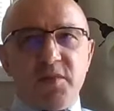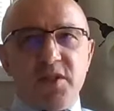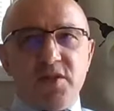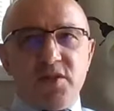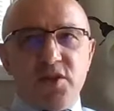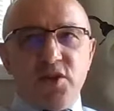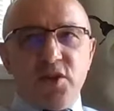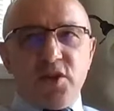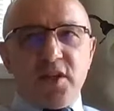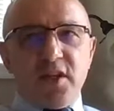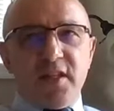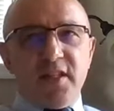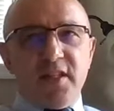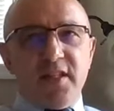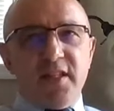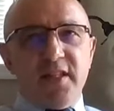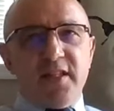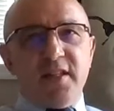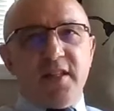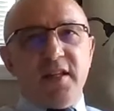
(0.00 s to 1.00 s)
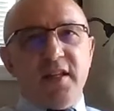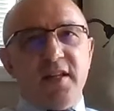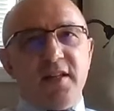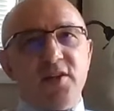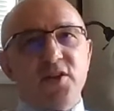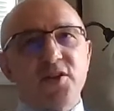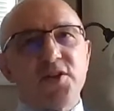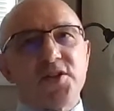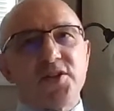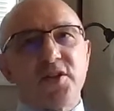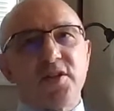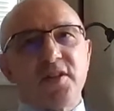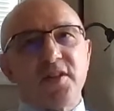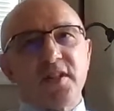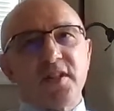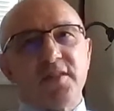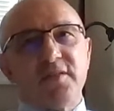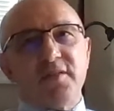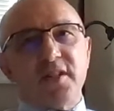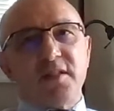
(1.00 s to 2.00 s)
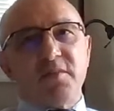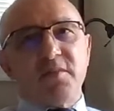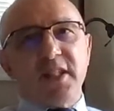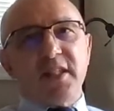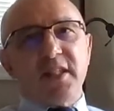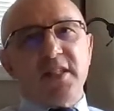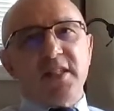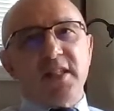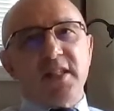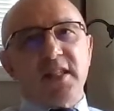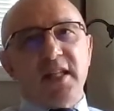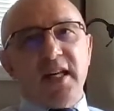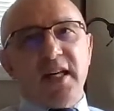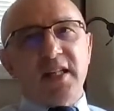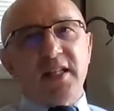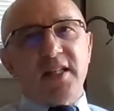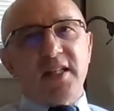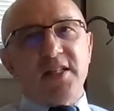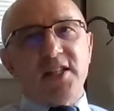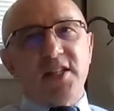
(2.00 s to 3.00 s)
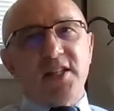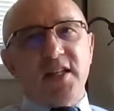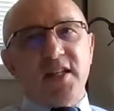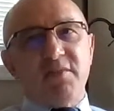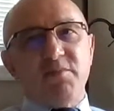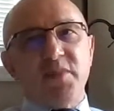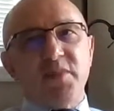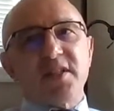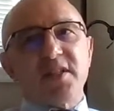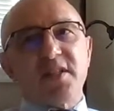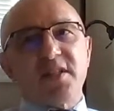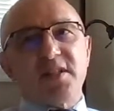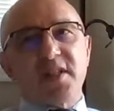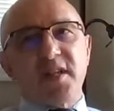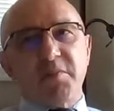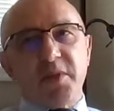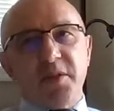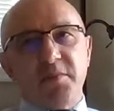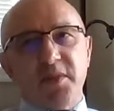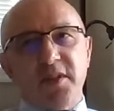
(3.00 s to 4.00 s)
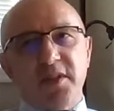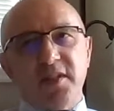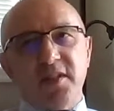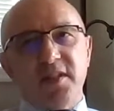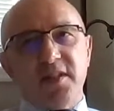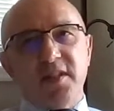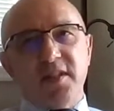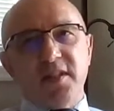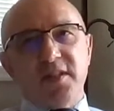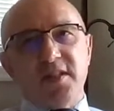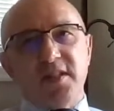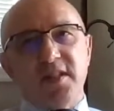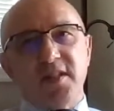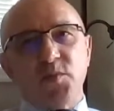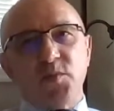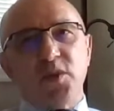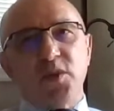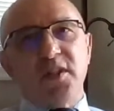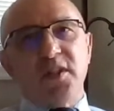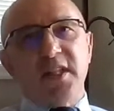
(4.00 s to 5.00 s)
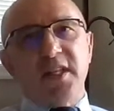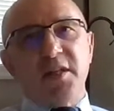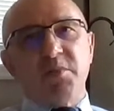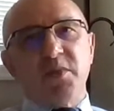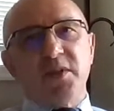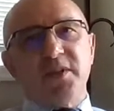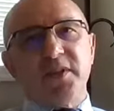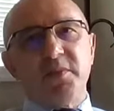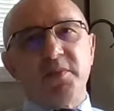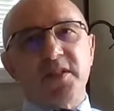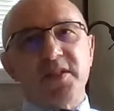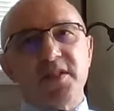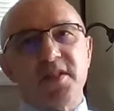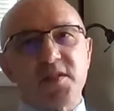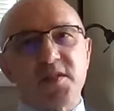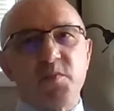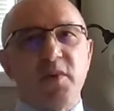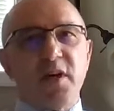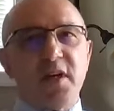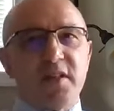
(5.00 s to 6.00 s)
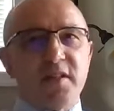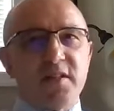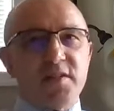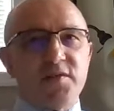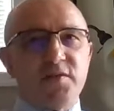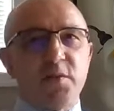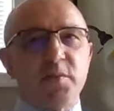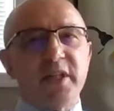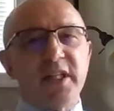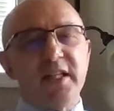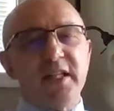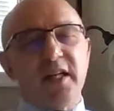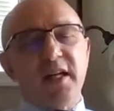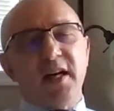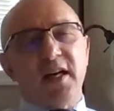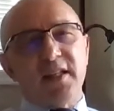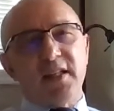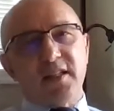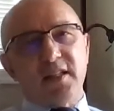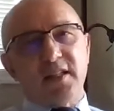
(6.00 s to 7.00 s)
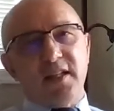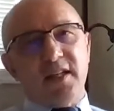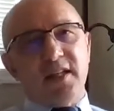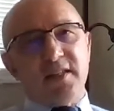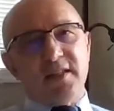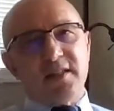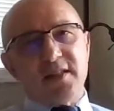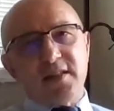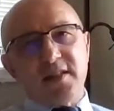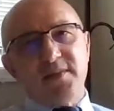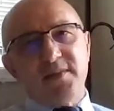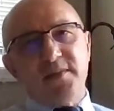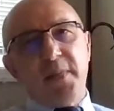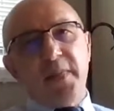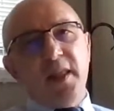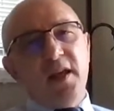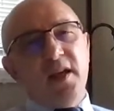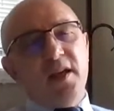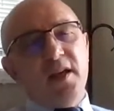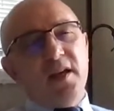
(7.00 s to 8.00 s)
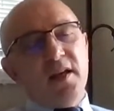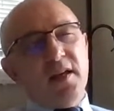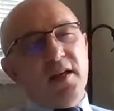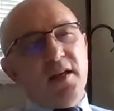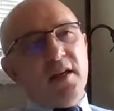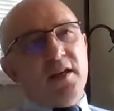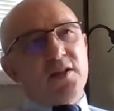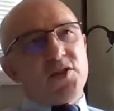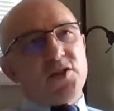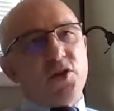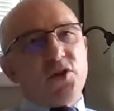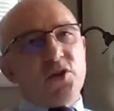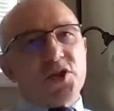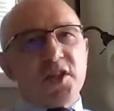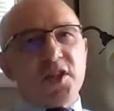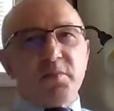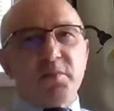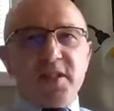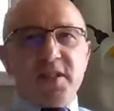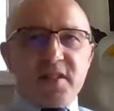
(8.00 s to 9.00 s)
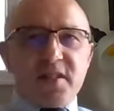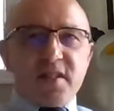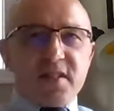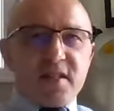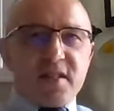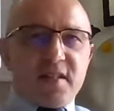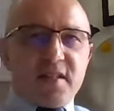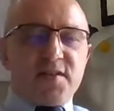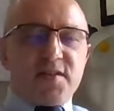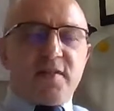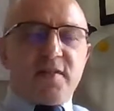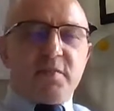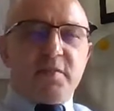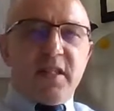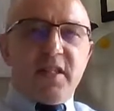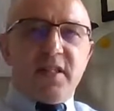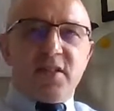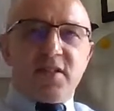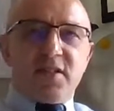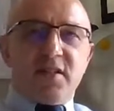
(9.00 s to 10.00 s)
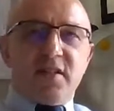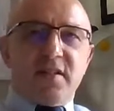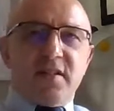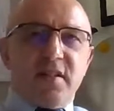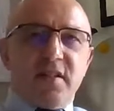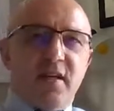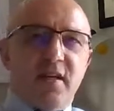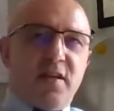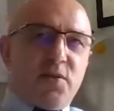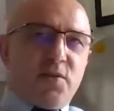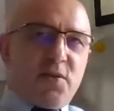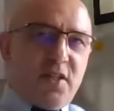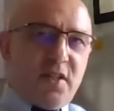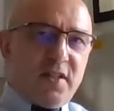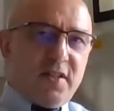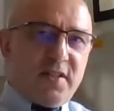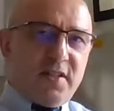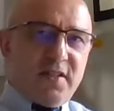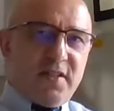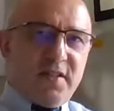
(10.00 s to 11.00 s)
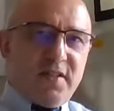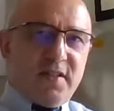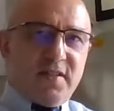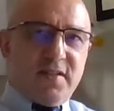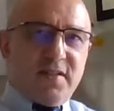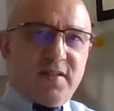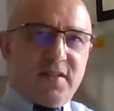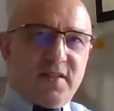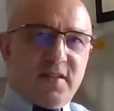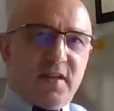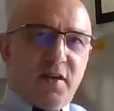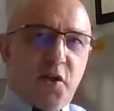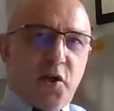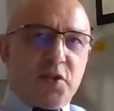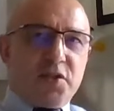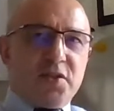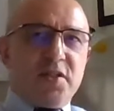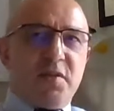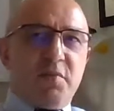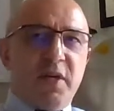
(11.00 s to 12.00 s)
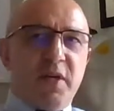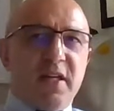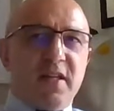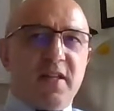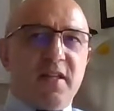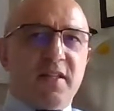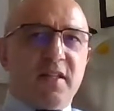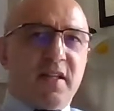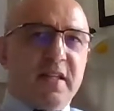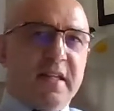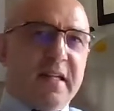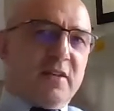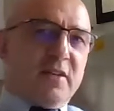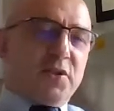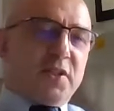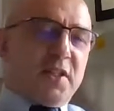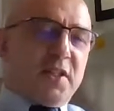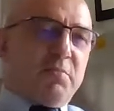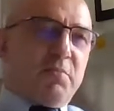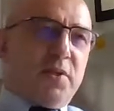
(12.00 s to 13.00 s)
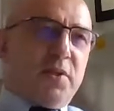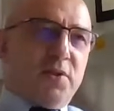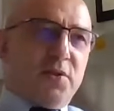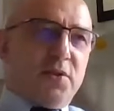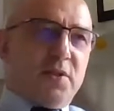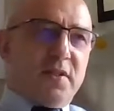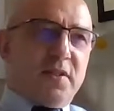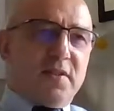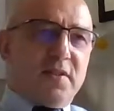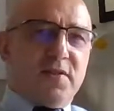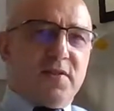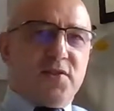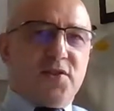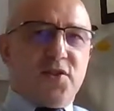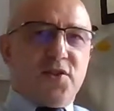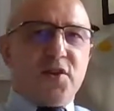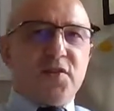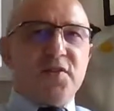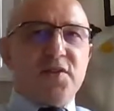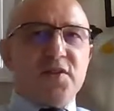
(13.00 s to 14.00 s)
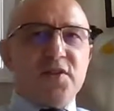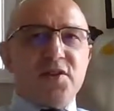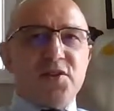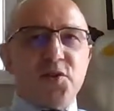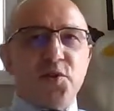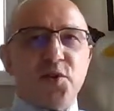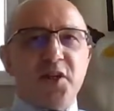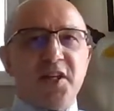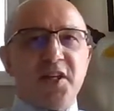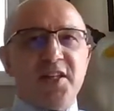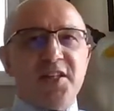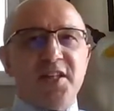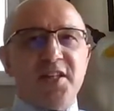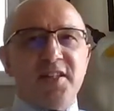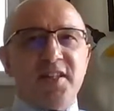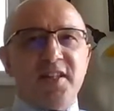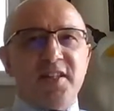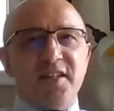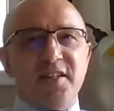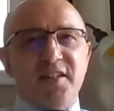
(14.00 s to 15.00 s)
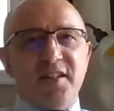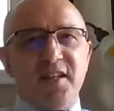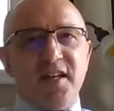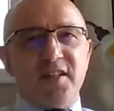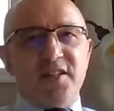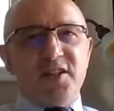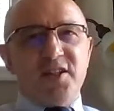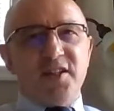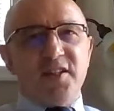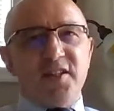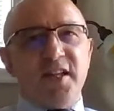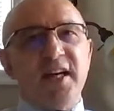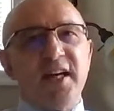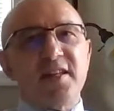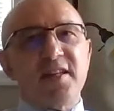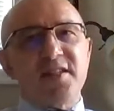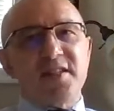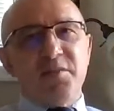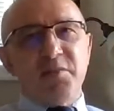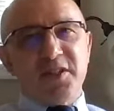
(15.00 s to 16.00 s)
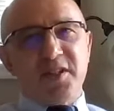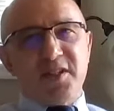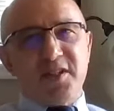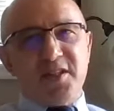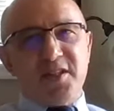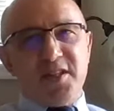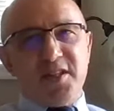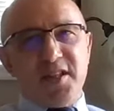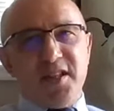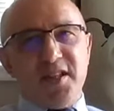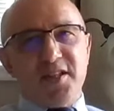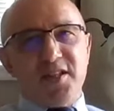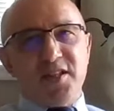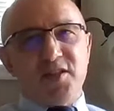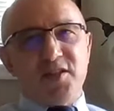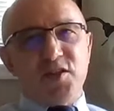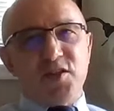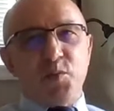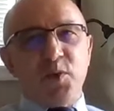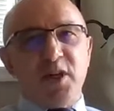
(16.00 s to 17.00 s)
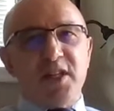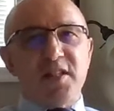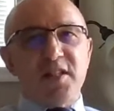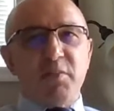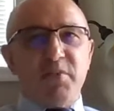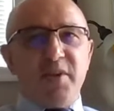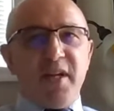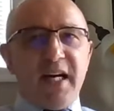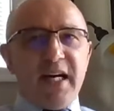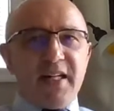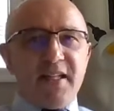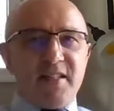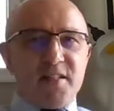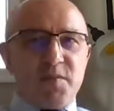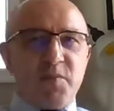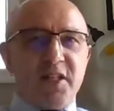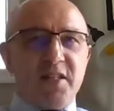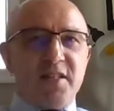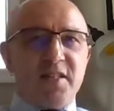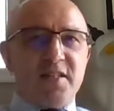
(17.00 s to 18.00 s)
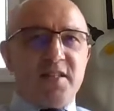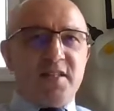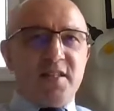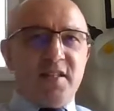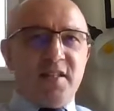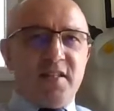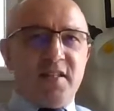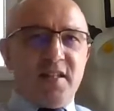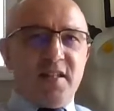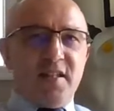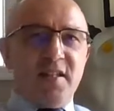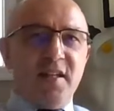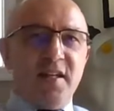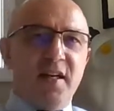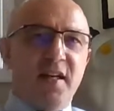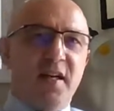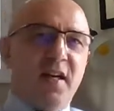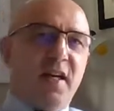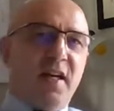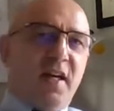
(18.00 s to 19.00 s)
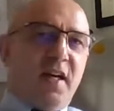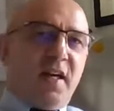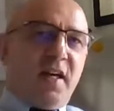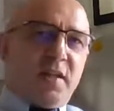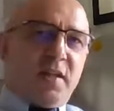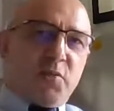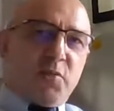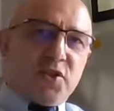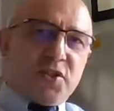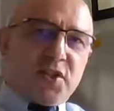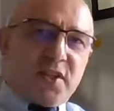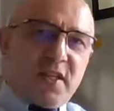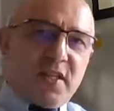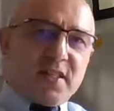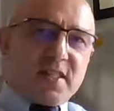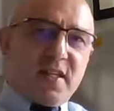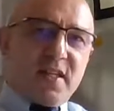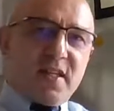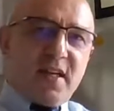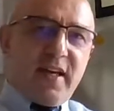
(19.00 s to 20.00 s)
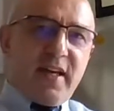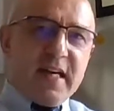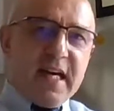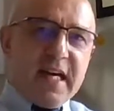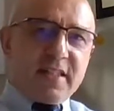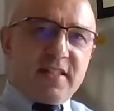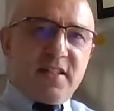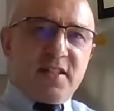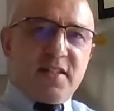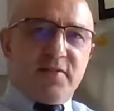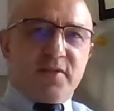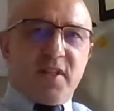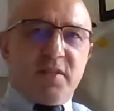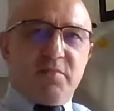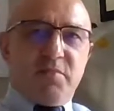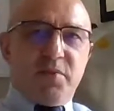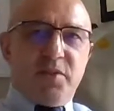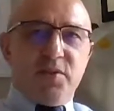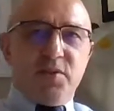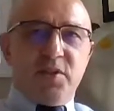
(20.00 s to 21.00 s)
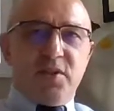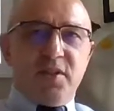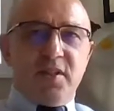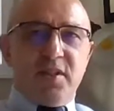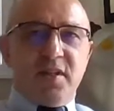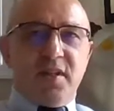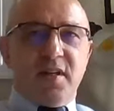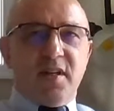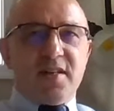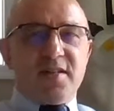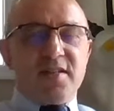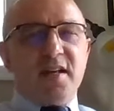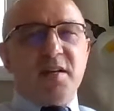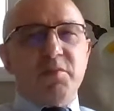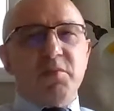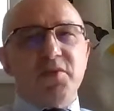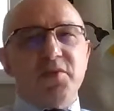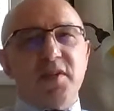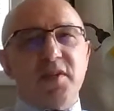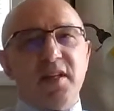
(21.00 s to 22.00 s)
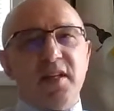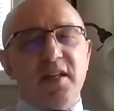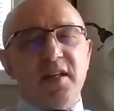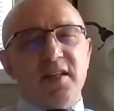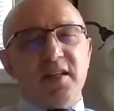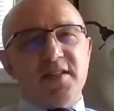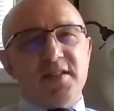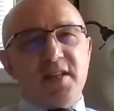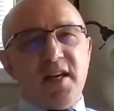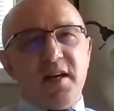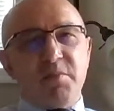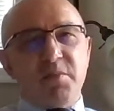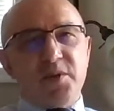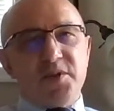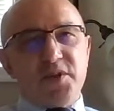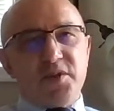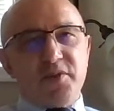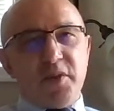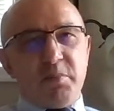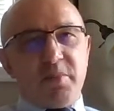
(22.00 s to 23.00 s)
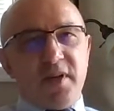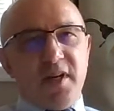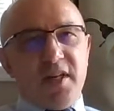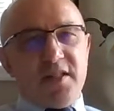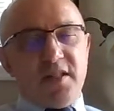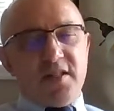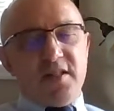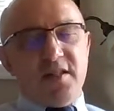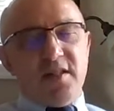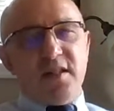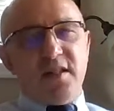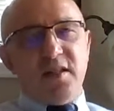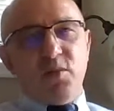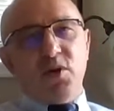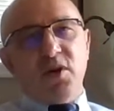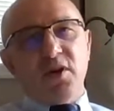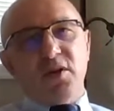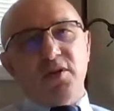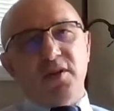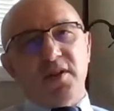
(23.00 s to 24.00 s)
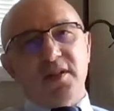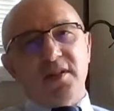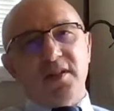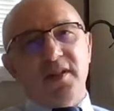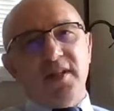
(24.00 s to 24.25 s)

internally and also deliver many technology and business capabilities that would enable the business models for many other clients. Social business transformation, e-utilities, on-demand and cloud computing, services-oriented architecture, legacy modernization, smarter planet, smarter city, and most recently, cognitive computing are some of the examples of the projects that I work on.